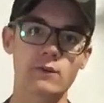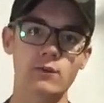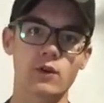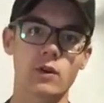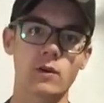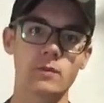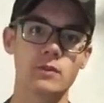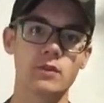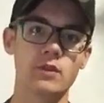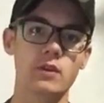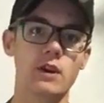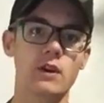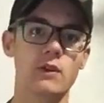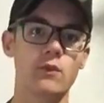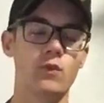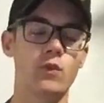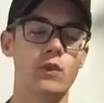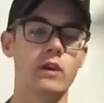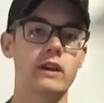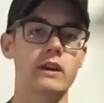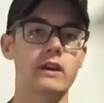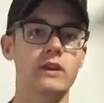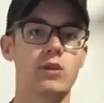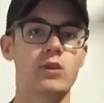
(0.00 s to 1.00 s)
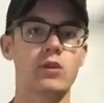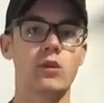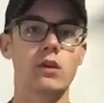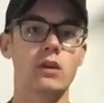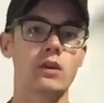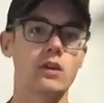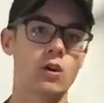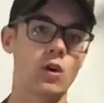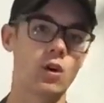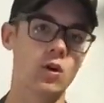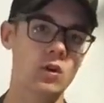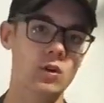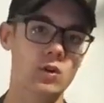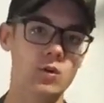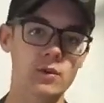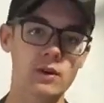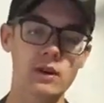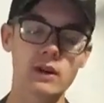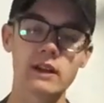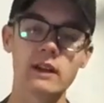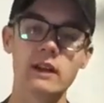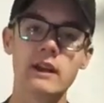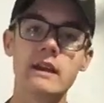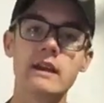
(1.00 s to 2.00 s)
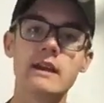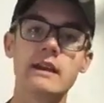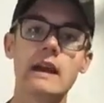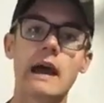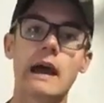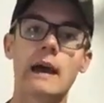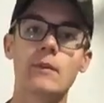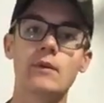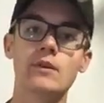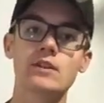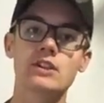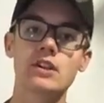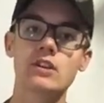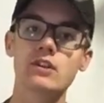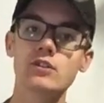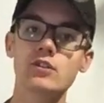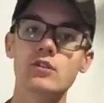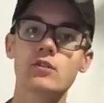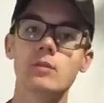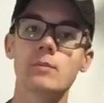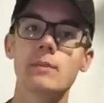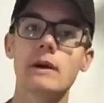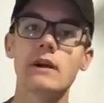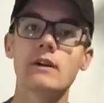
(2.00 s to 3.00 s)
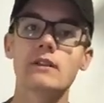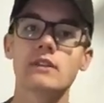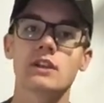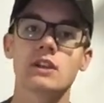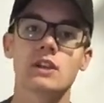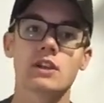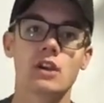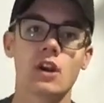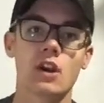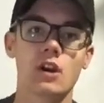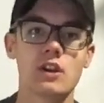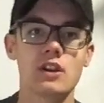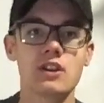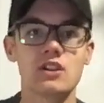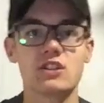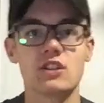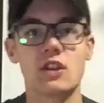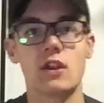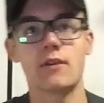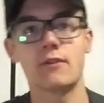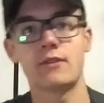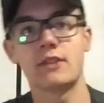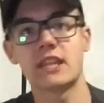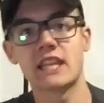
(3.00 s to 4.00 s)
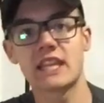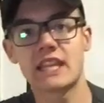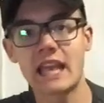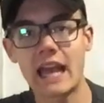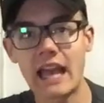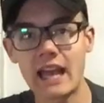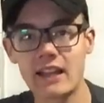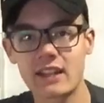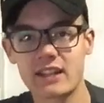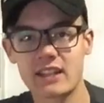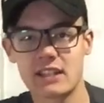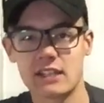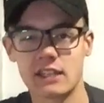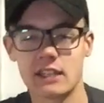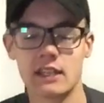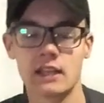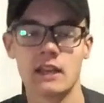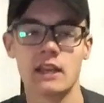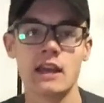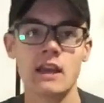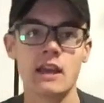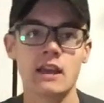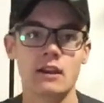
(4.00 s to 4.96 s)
inform you of where Thor and Hulk were, I will tell you about the Guardians of the Galaxy.